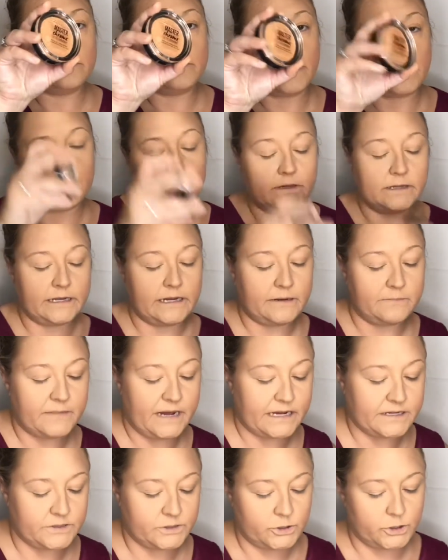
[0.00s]
Maybelline
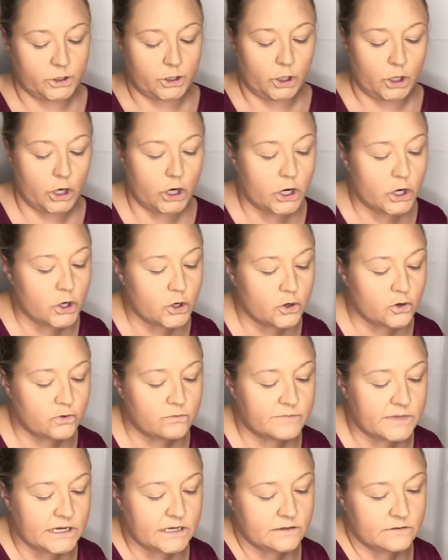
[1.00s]
Master
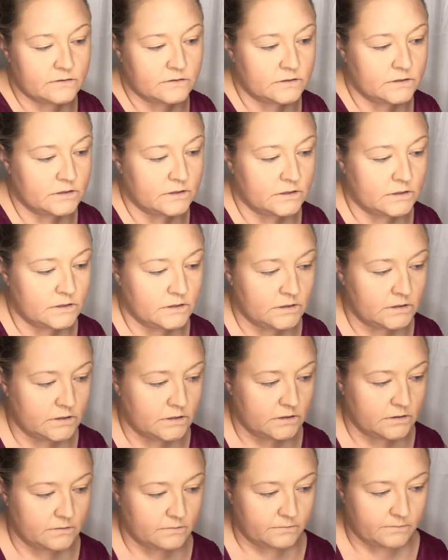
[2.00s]
Chrome,
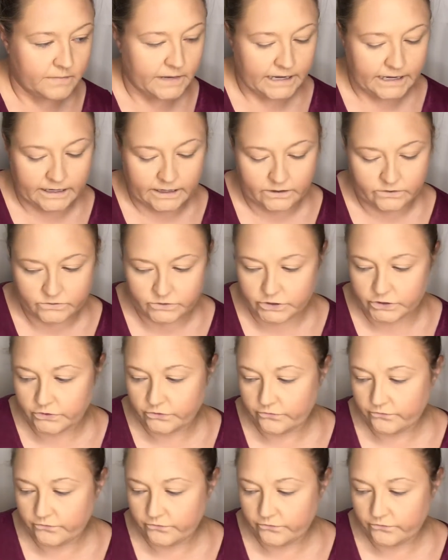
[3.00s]
my go-to